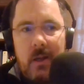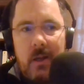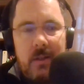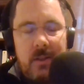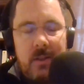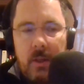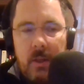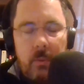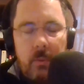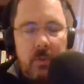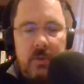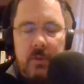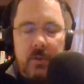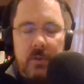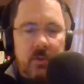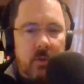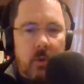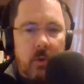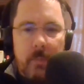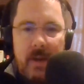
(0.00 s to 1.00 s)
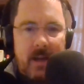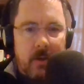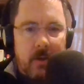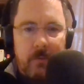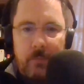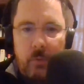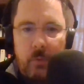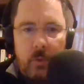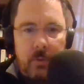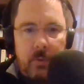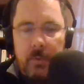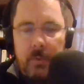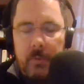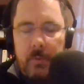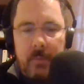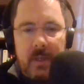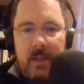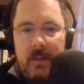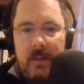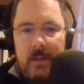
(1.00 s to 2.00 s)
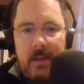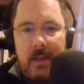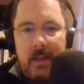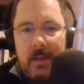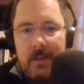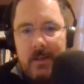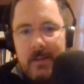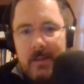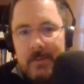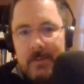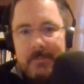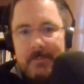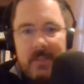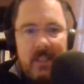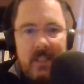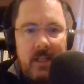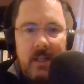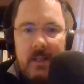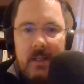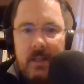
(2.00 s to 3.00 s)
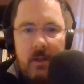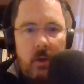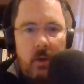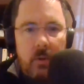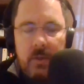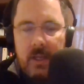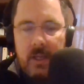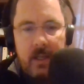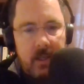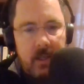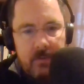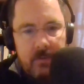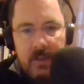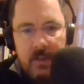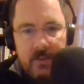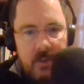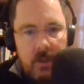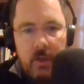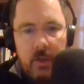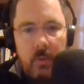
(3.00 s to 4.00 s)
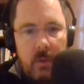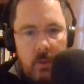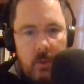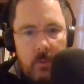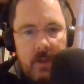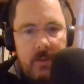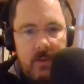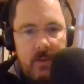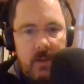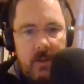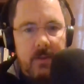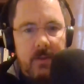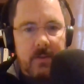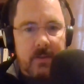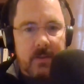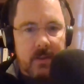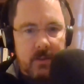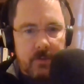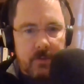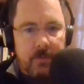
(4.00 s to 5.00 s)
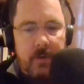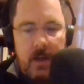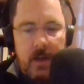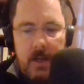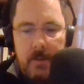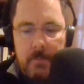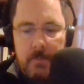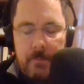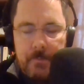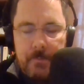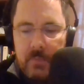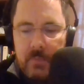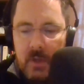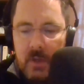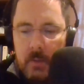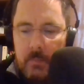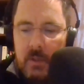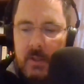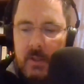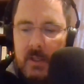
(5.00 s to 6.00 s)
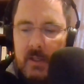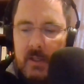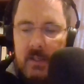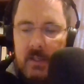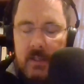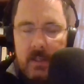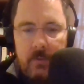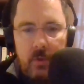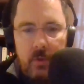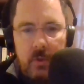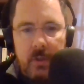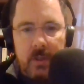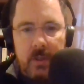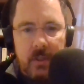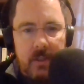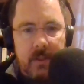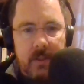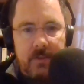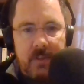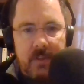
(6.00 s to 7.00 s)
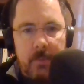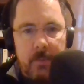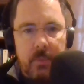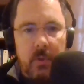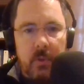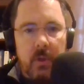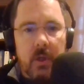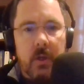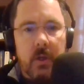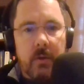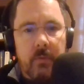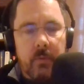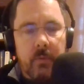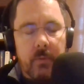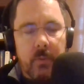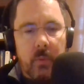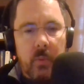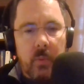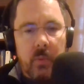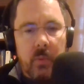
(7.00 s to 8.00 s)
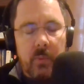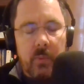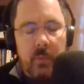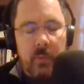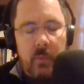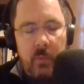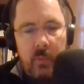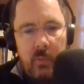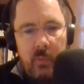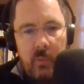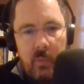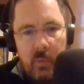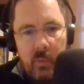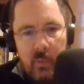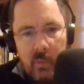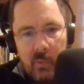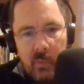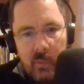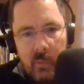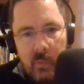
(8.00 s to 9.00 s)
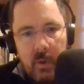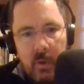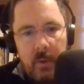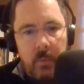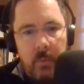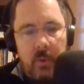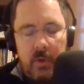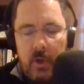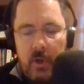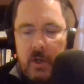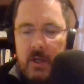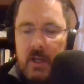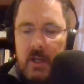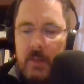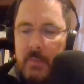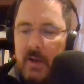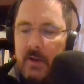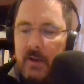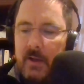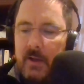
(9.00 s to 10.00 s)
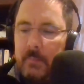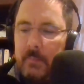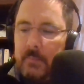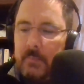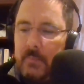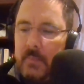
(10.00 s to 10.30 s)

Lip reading: they would just go back and forth with me. And okay, if that's how you want to write things, that's fine. But I'm going to give you an example of what we're talking about here.